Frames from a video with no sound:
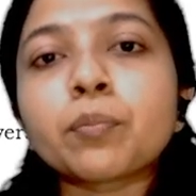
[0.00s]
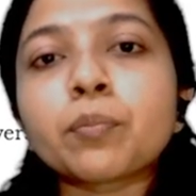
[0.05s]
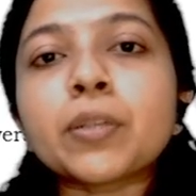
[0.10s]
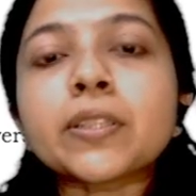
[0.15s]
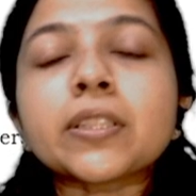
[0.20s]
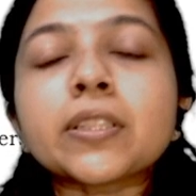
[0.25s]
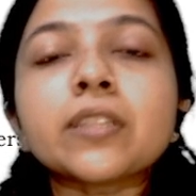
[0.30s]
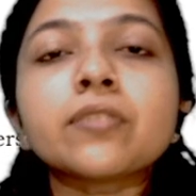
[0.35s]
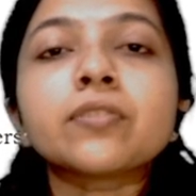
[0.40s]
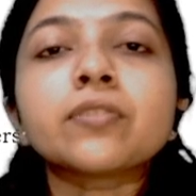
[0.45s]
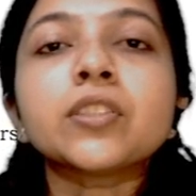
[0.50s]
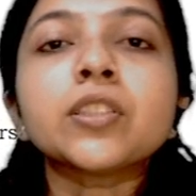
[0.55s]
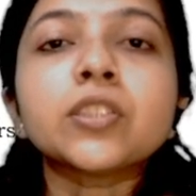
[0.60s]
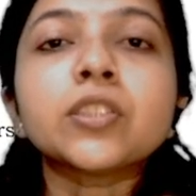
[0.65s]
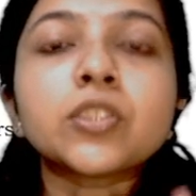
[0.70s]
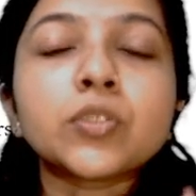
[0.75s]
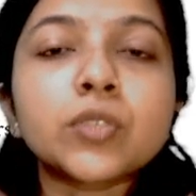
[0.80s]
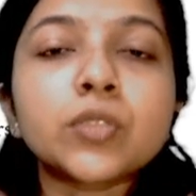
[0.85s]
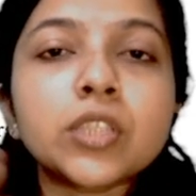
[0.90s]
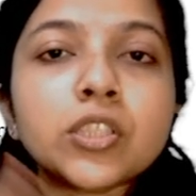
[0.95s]
But if the
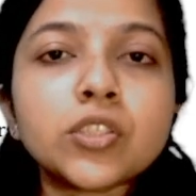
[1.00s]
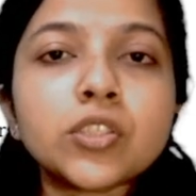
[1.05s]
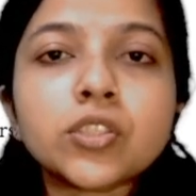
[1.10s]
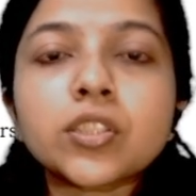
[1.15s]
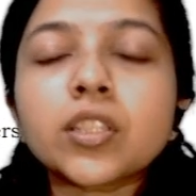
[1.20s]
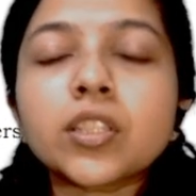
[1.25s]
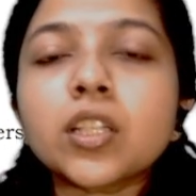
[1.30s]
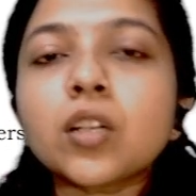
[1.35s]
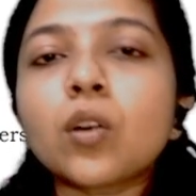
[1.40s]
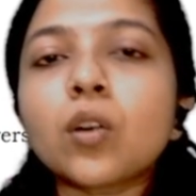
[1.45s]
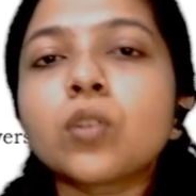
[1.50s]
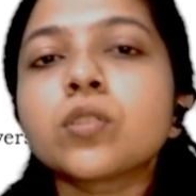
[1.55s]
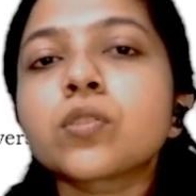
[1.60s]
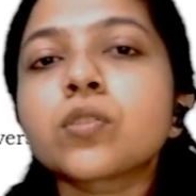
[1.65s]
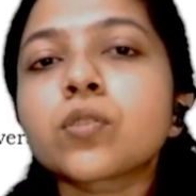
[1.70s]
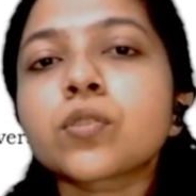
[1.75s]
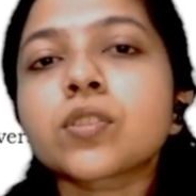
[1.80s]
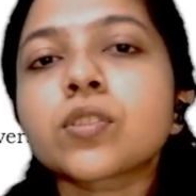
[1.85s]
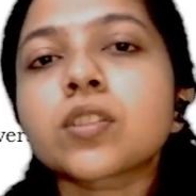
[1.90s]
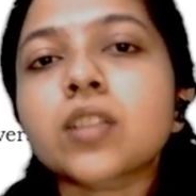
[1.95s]
judiciary
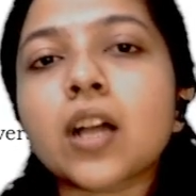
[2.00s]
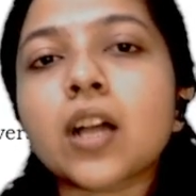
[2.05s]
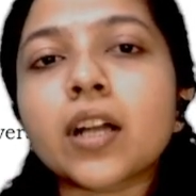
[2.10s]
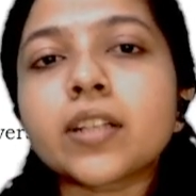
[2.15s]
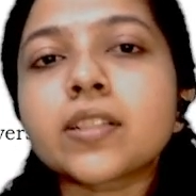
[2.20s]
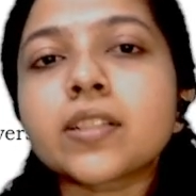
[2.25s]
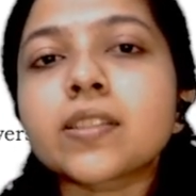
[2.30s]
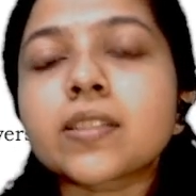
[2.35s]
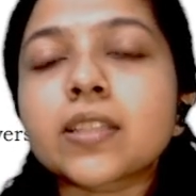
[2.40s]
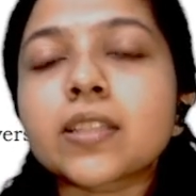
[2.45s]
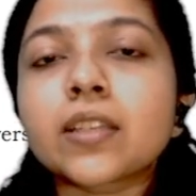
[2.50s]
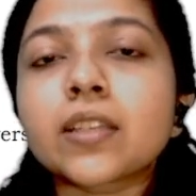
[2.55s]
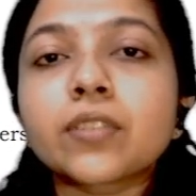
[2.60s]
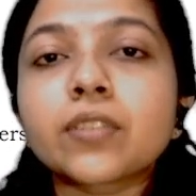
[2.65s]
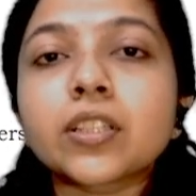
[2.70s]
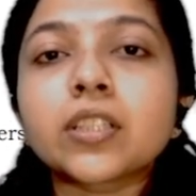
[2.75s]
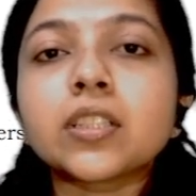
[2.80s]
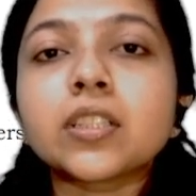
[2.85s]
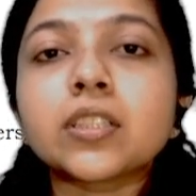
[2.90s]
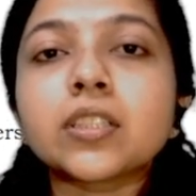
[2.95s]
also starts
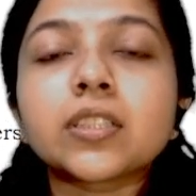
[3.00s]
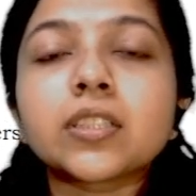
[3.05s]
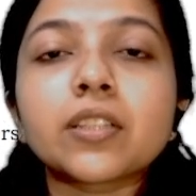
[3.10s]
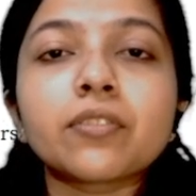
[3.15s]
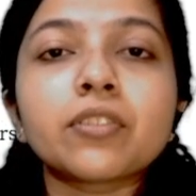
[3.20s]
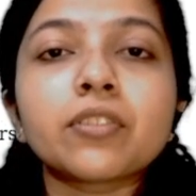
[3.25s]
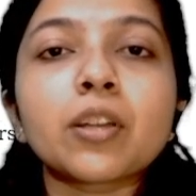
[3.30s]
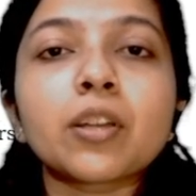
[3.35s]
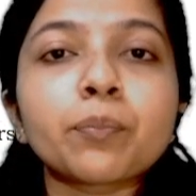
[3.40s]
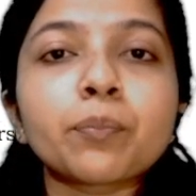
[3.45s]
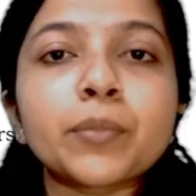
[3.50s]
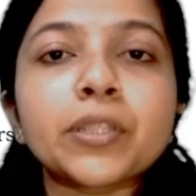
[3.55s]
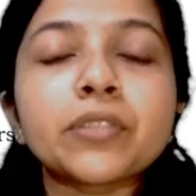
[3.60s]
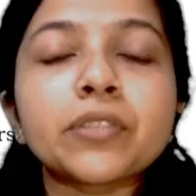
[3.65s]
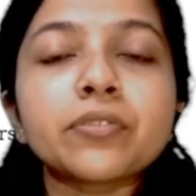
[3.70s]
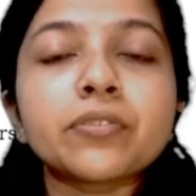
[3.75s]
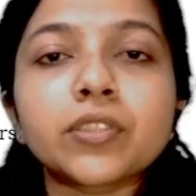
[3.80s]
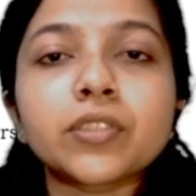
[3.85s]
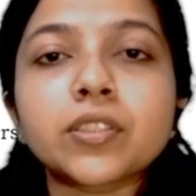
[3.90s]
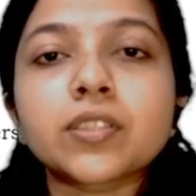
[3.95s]
giving
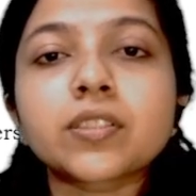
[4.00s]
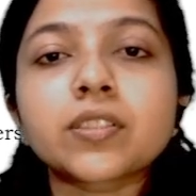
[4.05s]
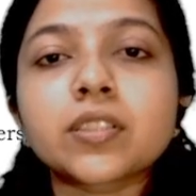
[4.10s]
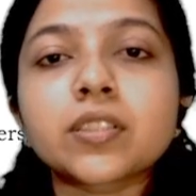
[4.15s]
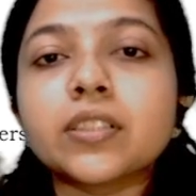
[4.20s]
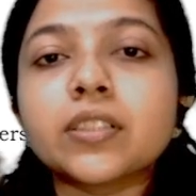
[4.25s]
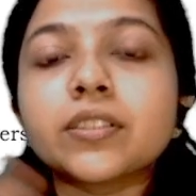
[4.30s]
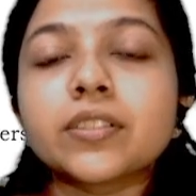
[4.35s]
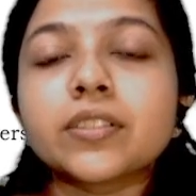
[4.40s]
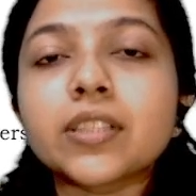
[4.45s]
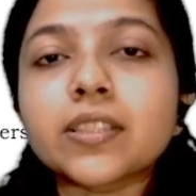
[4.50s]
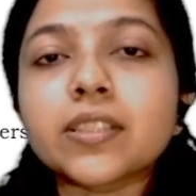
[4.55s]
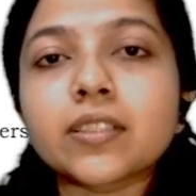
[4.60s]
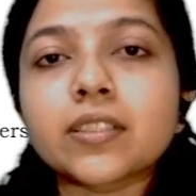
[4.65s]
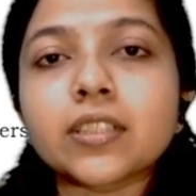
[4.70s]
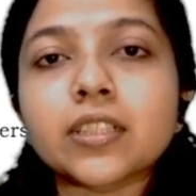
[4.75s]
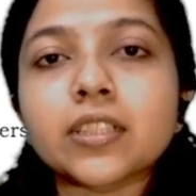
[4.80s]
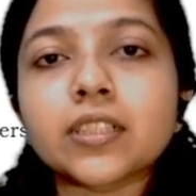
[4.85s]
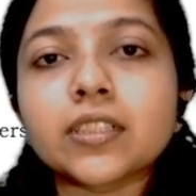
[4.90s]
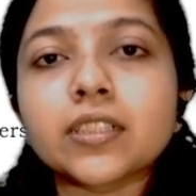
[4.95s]
development first
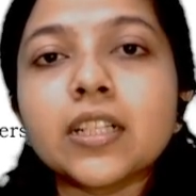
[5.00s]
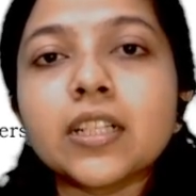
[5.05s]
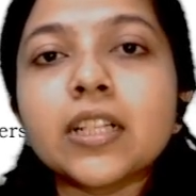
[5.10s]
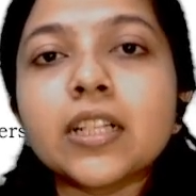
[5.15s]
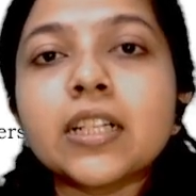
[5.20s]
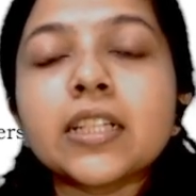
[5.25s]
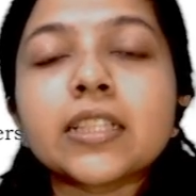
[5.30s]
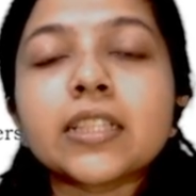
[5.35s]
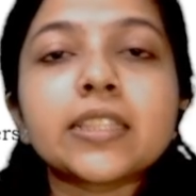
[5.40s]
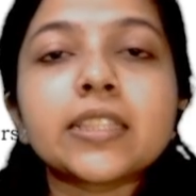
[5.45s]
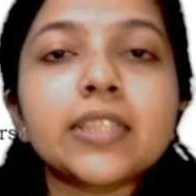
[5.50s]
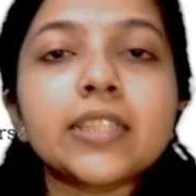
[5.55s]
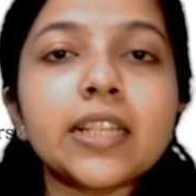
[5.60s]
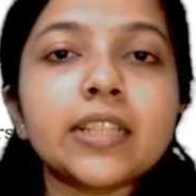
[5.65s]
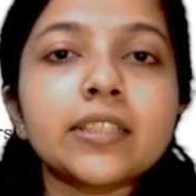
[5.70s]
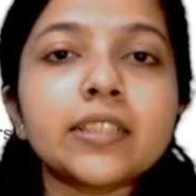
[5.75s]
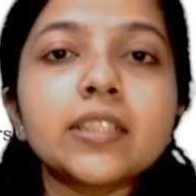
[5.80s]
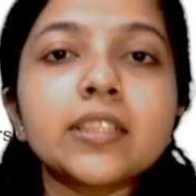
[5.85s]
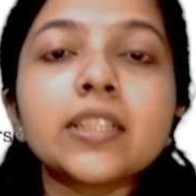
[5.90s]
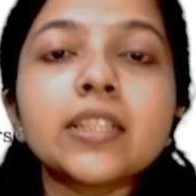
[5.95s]
reasoning,
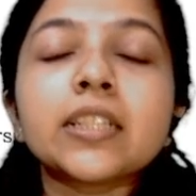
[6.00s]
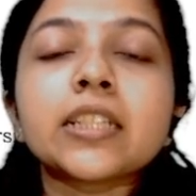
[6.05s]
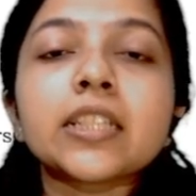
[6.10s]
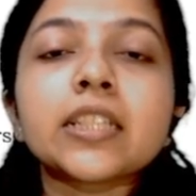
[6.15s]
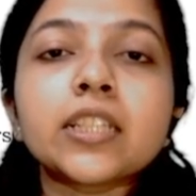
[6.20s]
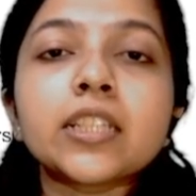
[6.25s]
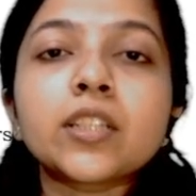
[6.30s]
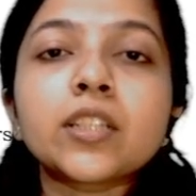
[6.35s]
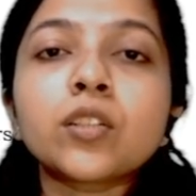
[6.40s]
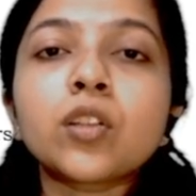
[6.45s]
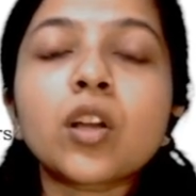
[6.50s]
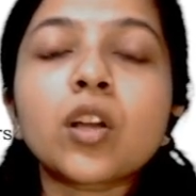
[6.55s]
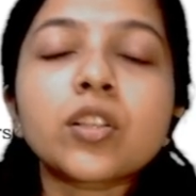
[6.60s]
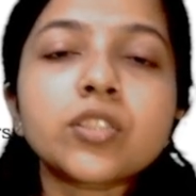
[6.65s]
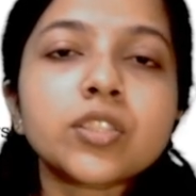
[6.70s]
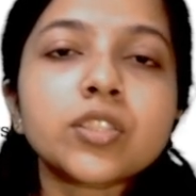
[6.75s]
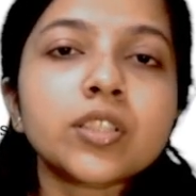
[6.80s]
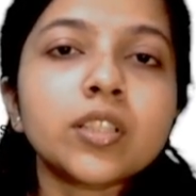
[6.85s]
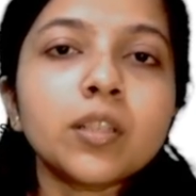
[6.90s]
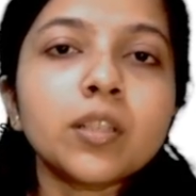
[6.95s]
then
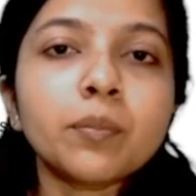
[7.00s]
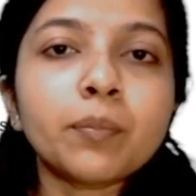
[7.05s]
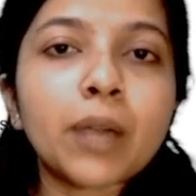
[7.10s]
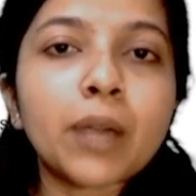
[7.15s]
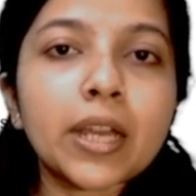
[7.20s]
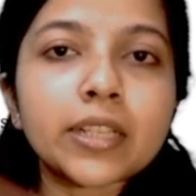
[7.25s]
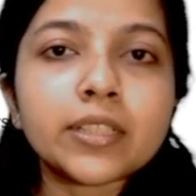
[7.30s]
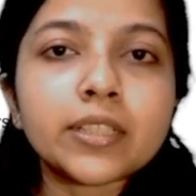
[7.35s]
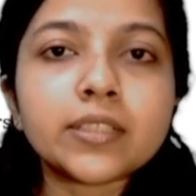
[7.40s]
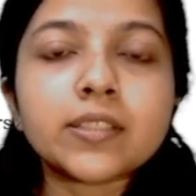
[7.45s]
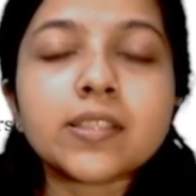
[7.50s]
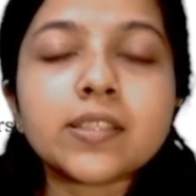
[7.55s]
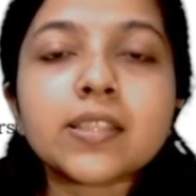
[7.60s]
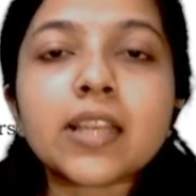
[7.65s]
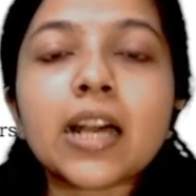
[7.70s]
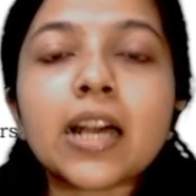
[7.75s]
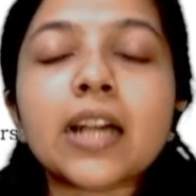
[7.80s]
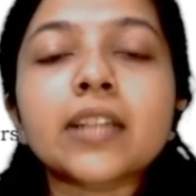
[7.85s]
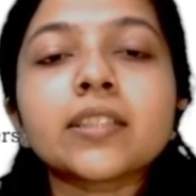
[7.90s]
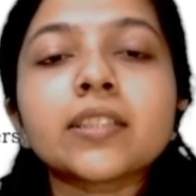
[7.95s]
ecological
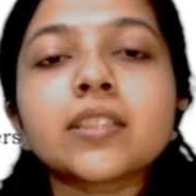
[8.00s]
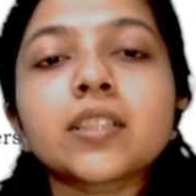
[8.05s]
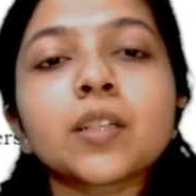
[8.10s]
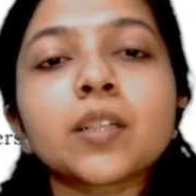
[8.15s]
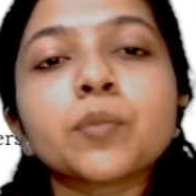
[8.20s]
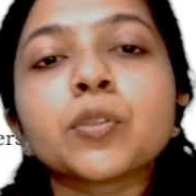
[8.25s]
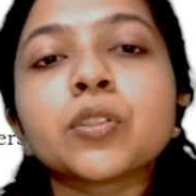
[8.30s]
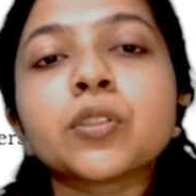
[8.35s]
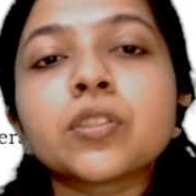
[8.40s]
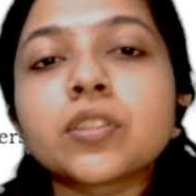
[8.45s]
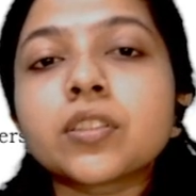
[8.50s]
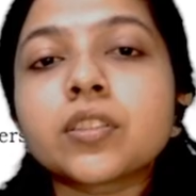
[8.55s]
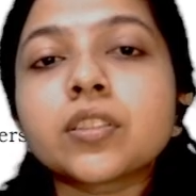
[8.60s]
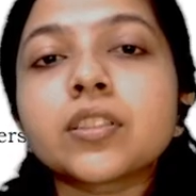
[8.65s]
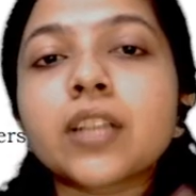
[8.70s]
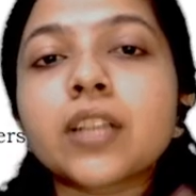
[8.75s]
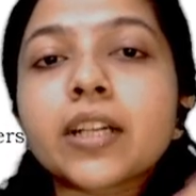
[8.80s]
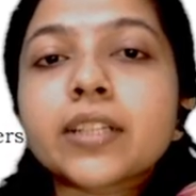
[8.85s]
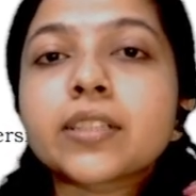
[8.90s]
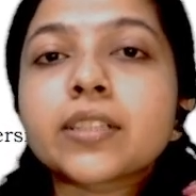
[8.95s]
balance and
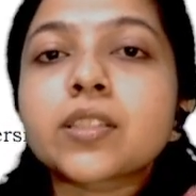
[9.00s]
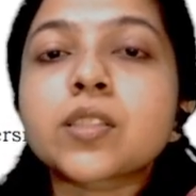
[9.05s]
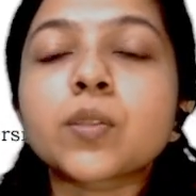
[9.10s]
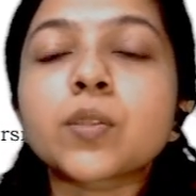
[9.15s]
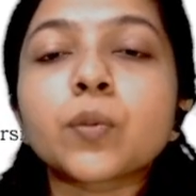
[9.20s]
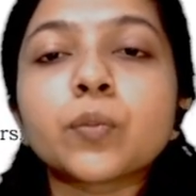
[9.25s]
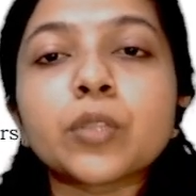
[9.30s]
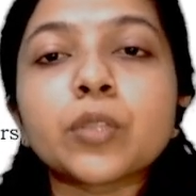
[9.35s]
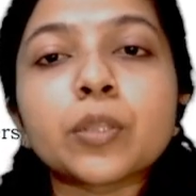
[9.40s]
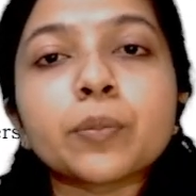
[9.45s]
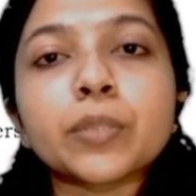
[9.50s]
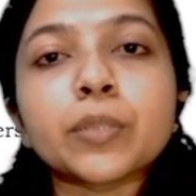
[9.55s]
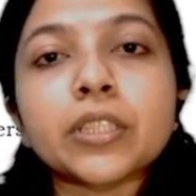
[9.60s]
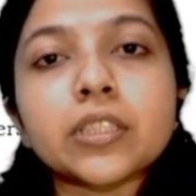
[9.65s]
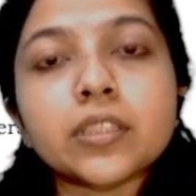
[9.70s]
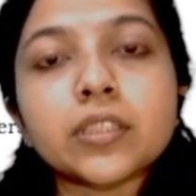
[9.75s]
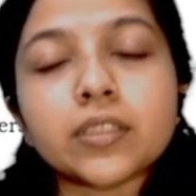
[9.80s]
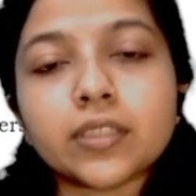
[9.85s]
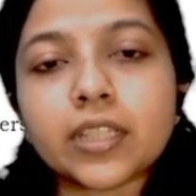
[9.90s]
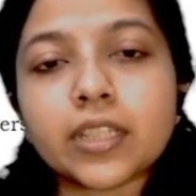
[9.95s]
community rights will
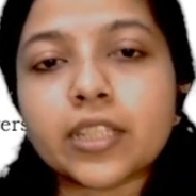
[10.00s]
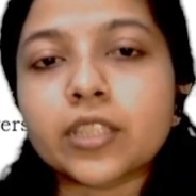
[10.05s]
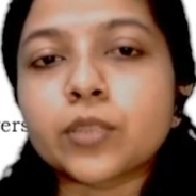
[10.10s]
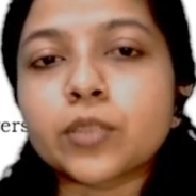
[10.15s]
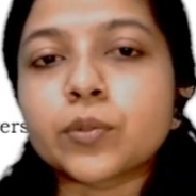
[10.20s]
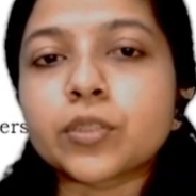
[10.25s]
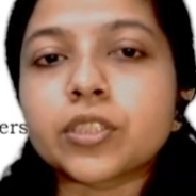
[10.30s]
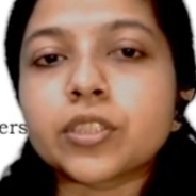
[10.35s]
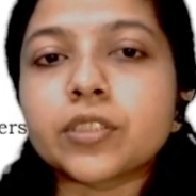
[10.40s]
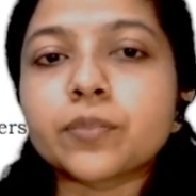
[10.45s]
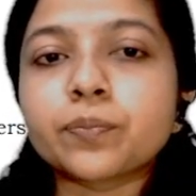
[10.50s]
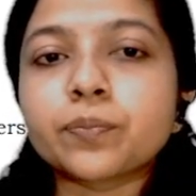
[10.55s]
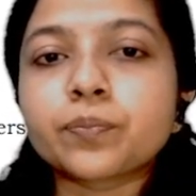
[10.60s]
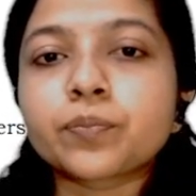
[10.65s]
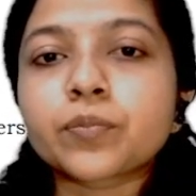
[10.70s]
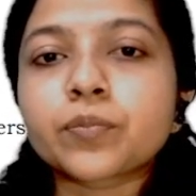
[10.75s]
be diluted.